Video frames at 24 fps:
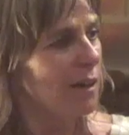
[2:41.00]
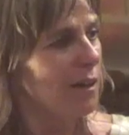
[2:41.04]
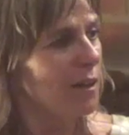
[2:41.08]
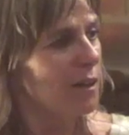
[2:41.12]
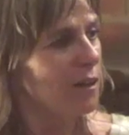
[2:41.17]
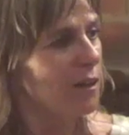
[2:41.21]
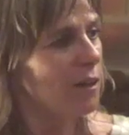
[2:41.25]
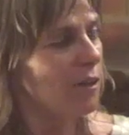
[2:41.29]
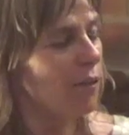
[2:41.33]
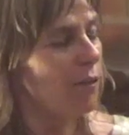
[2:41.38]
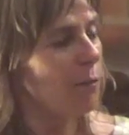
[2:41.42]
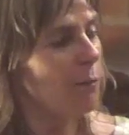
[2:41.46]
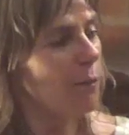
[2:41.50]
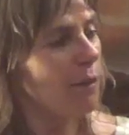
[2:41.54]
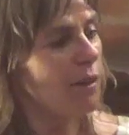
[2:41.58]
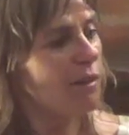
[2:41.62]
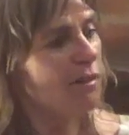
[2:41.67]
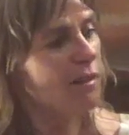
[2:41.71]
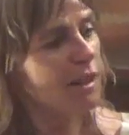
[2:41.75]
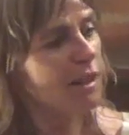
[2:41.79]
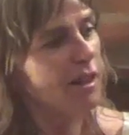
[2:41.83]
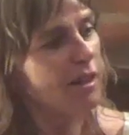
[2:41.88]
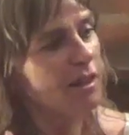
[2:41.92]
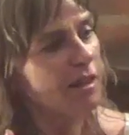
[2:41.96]
You know, it might
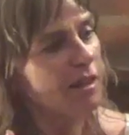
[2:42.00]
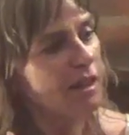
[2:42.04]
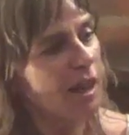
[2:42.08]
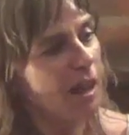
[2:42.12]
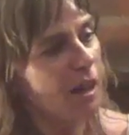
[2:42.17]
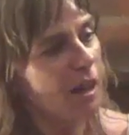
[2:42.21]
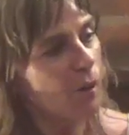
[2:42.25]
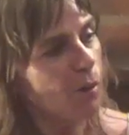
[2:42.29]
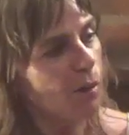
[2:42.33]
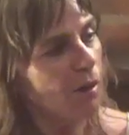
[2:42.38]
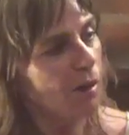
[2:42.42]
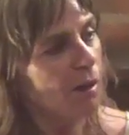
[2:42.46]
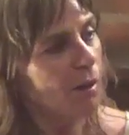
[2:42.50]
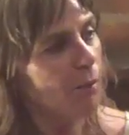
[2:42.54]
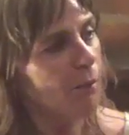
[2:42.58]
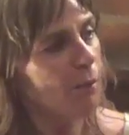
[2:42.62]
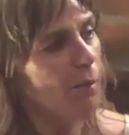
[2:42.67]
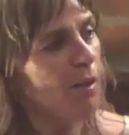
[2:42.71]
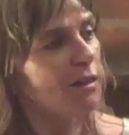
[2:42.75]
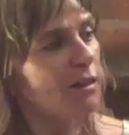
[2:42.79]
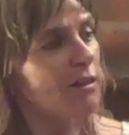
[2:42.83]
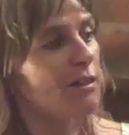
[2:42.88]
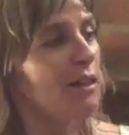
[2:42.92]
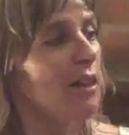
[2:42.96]
take an hour, it
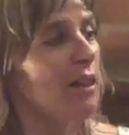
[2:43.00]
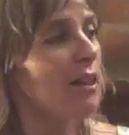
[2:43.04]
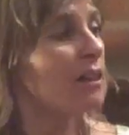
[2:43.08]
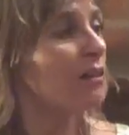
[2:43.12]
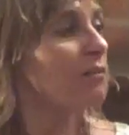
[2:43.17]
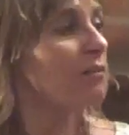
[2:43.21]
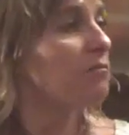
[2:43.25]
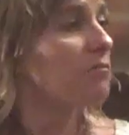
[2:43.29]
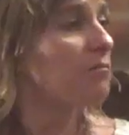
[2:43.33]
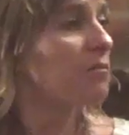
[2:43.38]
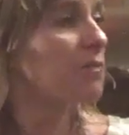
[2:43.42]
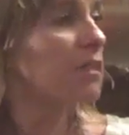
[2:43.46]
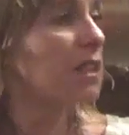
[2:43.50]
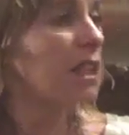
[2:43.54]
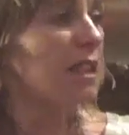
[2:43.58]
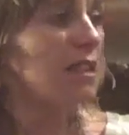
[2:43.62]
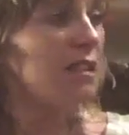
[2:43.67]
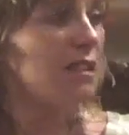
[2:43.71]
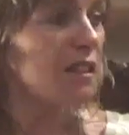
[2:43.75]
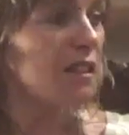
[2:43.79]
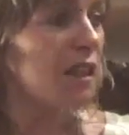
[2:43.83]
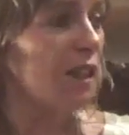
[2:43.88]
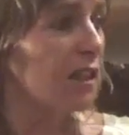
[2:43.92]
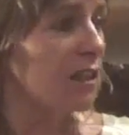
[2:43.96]
might take 10
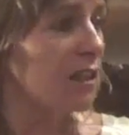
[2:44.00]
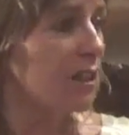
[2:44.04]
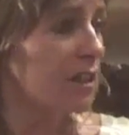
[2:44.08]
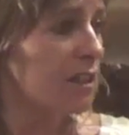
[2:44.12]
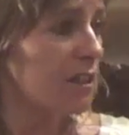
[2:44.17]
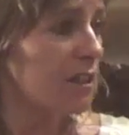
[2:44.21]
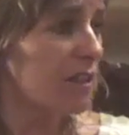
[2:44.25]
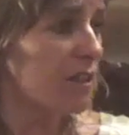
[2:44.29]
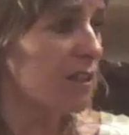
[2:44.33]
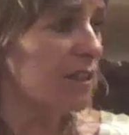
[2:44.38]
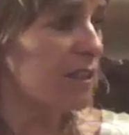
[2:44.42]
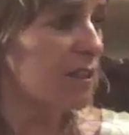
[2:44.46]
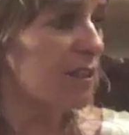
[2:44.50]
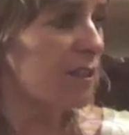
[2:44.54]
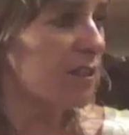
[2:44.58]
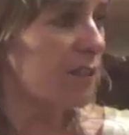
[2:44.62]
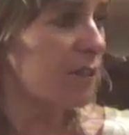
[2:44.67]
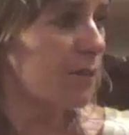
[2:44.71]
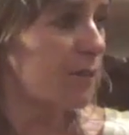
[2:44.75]
seconds.